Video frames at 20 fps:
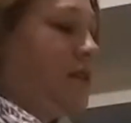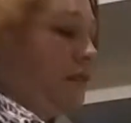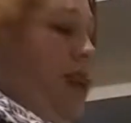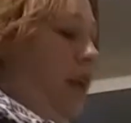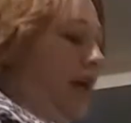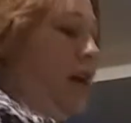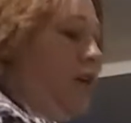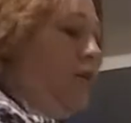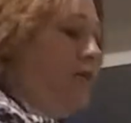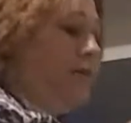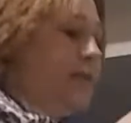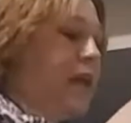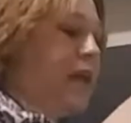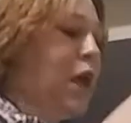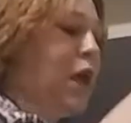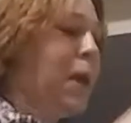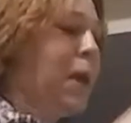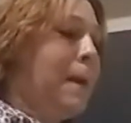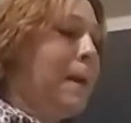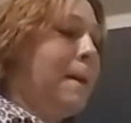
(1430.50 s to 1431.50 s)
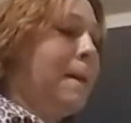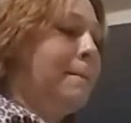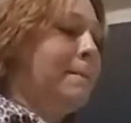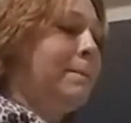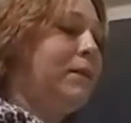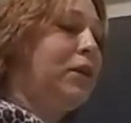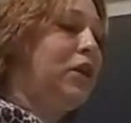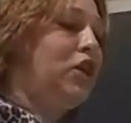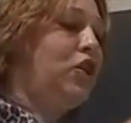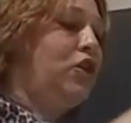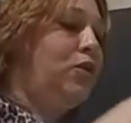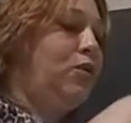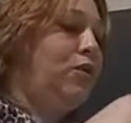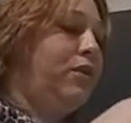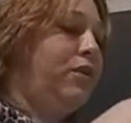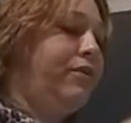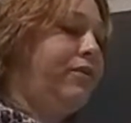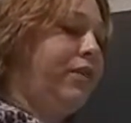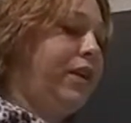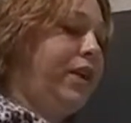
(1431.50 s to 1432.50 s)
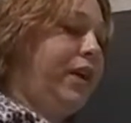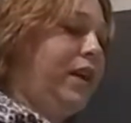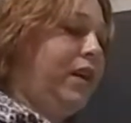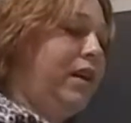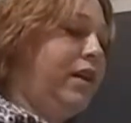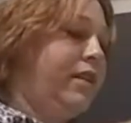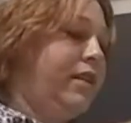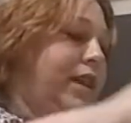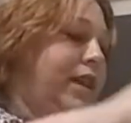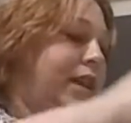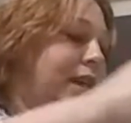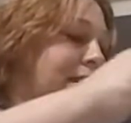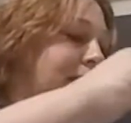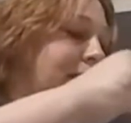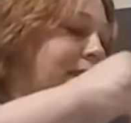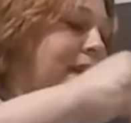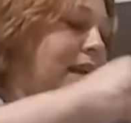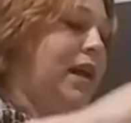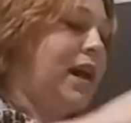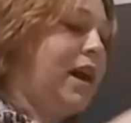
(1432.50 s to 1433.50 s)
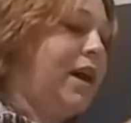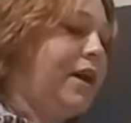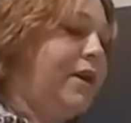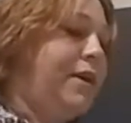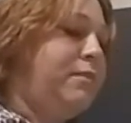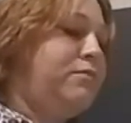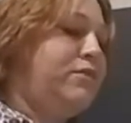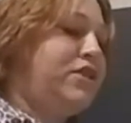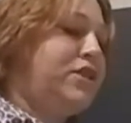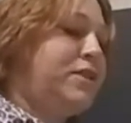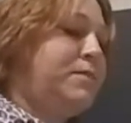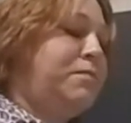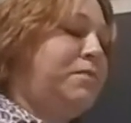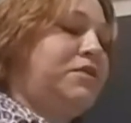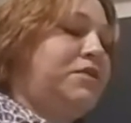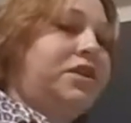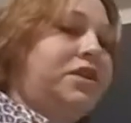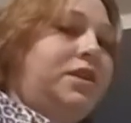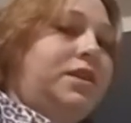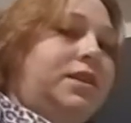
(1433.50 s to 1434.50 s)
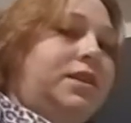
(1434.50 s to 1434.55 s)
out beautifully. And like I said, I am just pushing this